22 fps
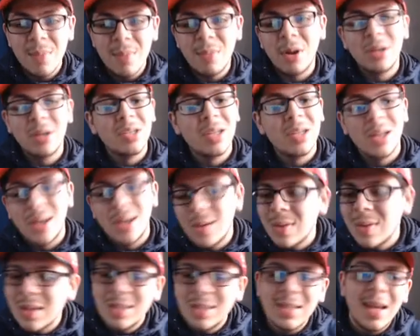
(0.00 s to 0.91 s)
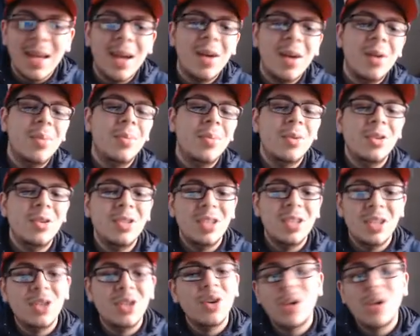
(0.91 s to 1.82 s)
Barcelona's out,
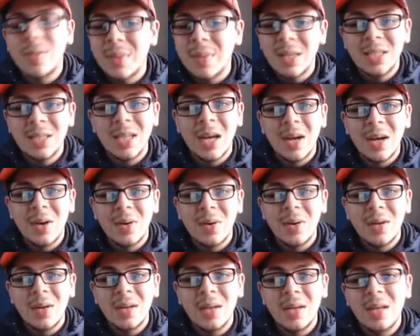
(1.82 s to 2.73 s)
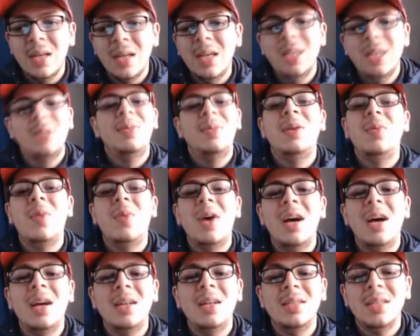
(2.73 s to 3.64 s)
Borussia Dortmund's out. It's been
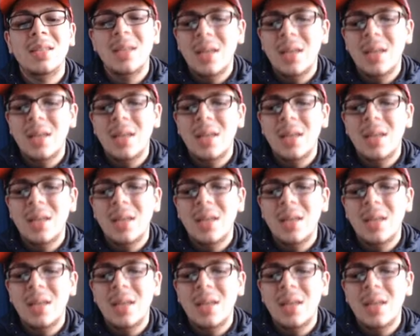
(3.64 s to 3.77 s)
wild.